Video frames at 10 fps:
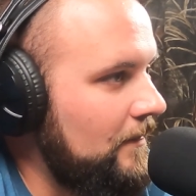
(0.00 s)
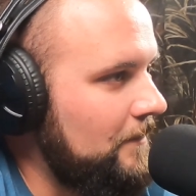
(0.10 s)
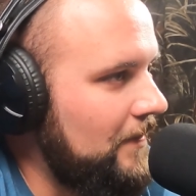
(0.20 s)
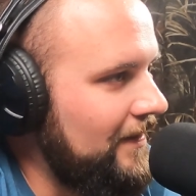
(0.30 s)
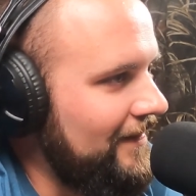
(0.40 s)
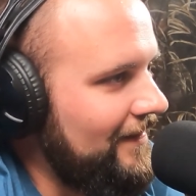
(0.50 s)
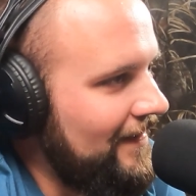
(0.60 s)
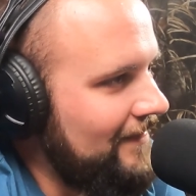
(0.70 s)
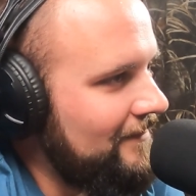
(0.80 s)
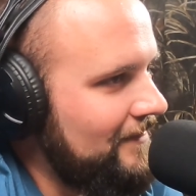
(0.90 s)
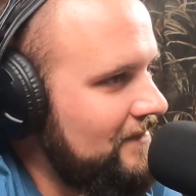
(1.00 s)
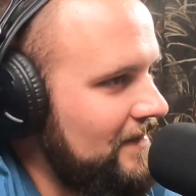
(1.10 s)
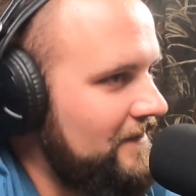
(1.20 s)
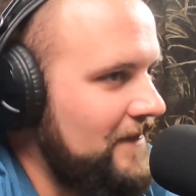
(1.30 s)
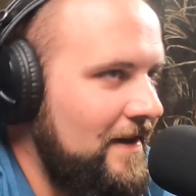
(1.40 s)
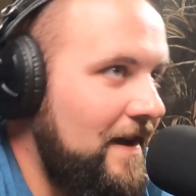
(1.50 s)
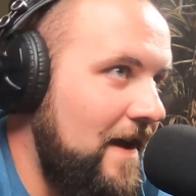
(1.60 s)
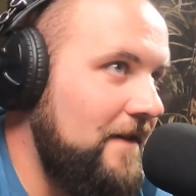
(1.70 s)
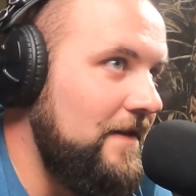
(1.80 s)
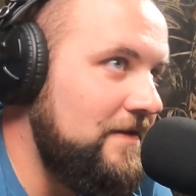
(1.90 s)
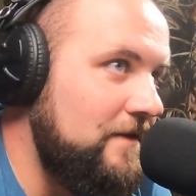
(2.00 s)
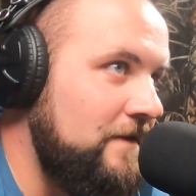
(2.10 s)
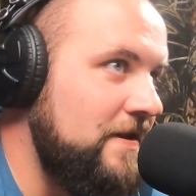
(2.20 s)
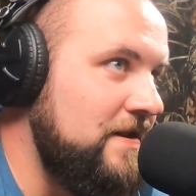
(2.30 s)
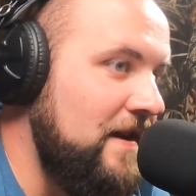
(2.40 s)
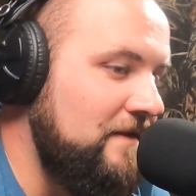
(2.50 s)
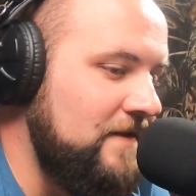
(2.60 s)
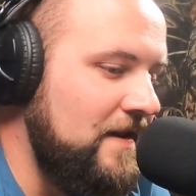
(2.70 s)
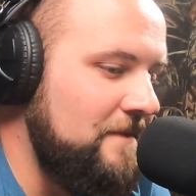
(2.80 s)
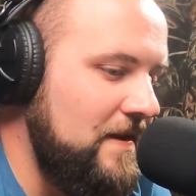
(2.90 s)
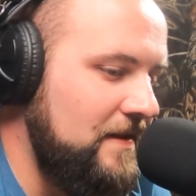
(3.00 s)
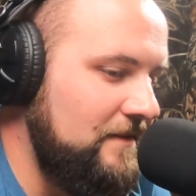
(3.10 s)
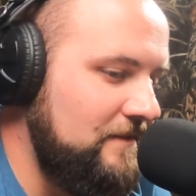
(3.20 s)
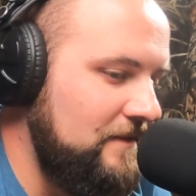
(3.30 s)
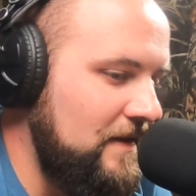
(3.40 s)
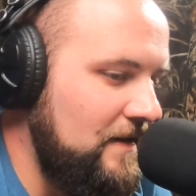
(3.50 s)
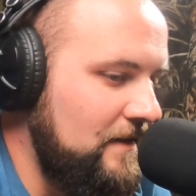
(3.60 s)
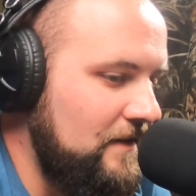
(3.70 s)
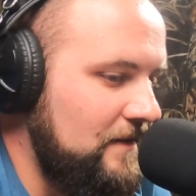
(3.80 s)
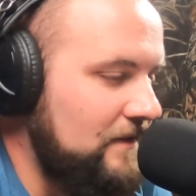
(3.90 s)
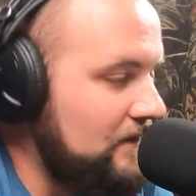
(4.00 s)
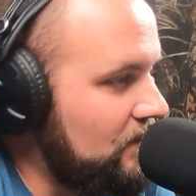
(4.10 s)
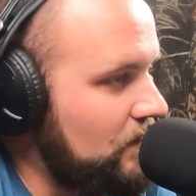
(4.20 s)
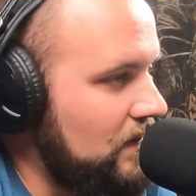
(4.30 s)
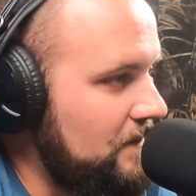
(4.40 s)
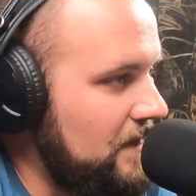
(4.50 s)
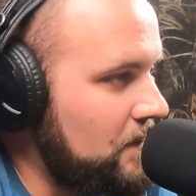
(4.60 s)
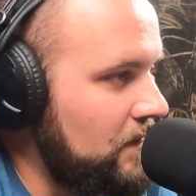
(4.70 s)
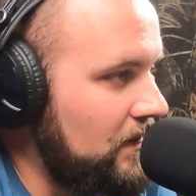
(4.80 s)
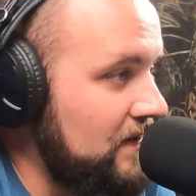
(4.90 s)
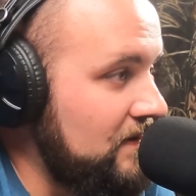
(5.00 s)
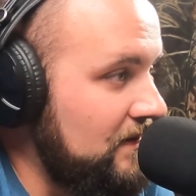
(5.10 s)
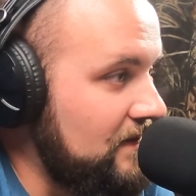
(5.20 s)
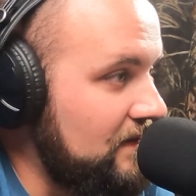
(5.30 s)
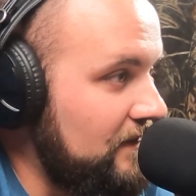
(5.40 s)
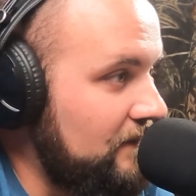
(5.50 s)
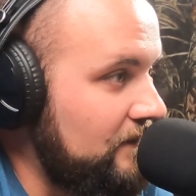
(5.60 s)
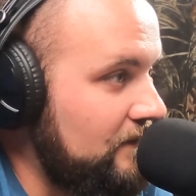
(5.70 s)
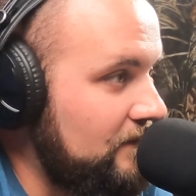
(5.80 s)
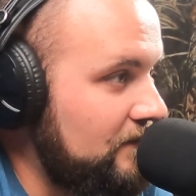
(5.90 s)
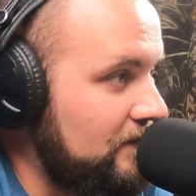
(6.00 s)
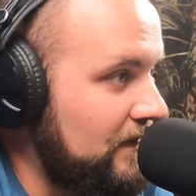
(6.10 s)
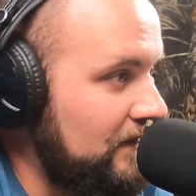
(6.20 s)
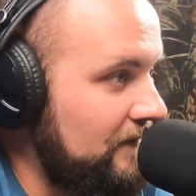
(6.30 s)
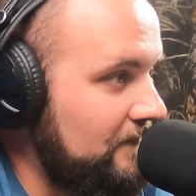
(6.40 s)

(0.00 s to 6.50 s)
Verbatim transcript: But I'm trying to figure out how else to reach out and try to make it to where people want to listen to this stuff, you know?